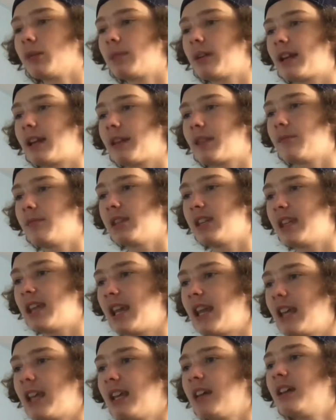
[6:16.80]
bit at the
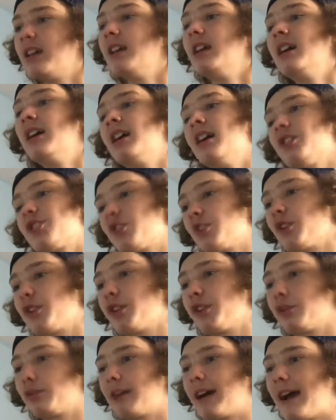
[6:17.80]
beginning, turned
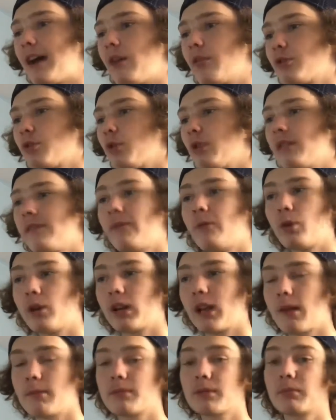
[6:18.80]
it around. 24
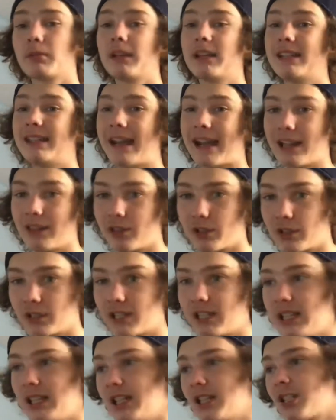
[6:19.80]
games played,
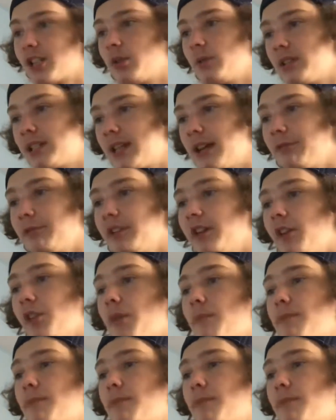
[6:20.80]
.913. So he's definitely on the